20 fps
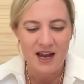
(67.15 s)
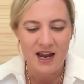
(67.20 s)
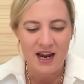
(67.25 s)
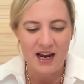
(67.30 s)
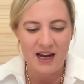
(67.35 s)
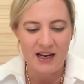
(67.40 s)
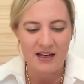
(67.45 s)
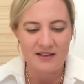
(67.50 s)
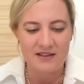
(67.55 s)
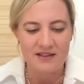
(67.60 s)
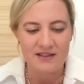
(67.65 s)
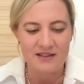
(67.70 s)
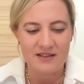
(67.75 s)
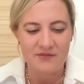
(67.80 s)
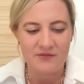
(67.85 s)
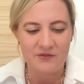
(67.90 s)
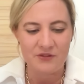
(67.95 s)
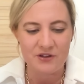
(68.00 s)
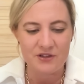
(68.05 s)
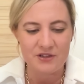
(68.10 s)
And the
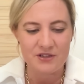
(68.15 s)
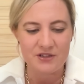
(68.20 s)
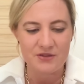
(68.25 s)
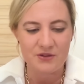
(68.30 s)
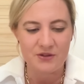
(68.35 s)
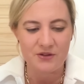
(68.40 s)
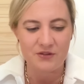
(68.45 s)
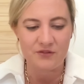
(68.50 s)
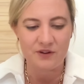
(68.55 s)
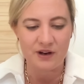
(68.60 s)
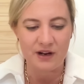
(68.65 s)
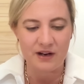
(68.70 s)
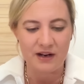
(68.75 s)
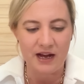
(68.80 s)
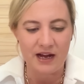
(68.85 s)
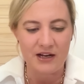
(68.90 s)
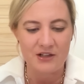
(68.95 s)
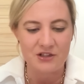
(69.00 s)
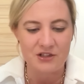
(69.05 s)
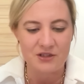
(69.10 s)
first sort of
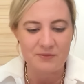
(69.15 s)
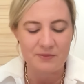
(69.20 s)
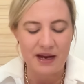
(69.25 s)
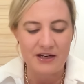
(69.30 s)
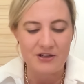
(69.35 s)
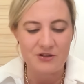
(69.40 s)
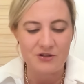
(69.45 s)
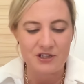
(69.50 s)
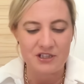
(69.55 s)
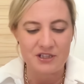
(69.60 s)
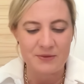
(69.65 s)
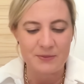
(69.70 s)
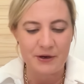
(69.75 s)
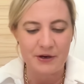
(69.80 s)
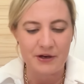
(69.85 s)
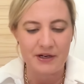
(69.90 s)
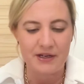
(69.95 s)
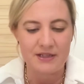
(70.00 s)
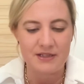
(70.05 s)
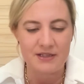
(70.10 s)
large major
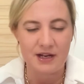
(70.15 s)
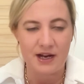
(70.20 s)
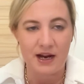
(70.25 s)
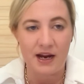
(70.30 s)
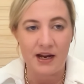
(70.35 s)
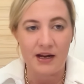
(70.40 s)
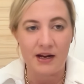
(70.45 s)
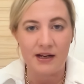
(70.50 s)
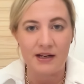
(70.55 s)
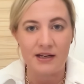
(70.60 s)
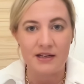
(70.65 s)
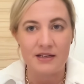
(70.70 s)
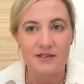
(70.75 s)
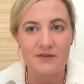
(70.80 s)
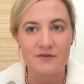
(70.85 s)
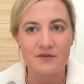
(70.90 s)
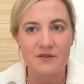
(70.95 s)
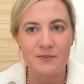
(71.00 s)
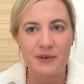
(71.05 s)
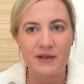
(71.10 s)
experience I had, I guess,
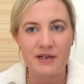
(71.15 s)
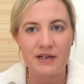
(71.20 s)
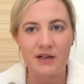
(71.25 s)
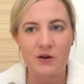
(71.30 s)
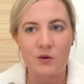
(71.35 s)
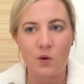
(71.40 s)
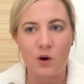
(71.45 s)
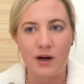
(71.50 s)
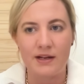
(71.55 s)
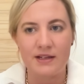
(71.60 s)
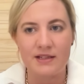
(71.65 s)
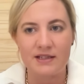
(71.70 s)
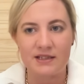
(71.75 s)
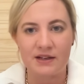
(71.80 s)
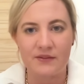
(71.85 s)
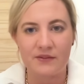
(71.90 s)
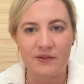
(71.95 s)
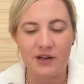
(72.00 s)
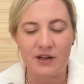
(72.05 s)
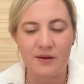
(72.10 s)
of spending quite a
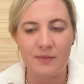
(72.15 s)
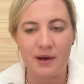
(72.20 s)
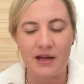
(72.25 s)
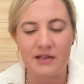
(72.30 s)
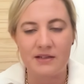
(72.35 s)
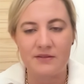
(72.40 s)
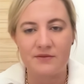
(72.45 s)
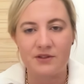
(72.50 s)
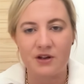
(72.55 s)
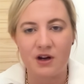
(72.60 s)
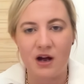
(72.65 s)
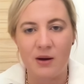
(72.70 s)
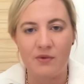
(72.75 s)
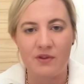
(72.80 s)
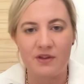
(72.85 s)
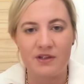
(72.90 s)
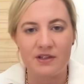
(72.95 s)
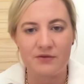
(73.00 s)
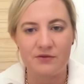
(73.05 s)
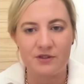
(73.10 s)
significant amount of time
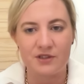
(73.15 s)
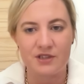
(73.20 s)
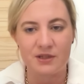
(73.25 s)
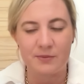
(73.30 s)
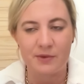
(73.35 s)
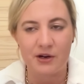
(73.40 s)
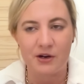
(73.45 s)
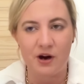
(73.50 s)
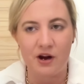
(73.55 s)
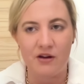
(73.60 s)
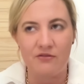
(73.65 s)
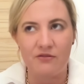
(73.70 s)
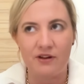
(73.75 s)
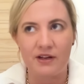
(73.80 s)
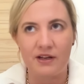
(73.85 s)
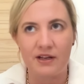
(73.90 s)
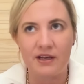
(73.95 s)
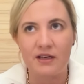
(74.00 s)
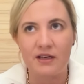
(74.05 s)
with a different demographic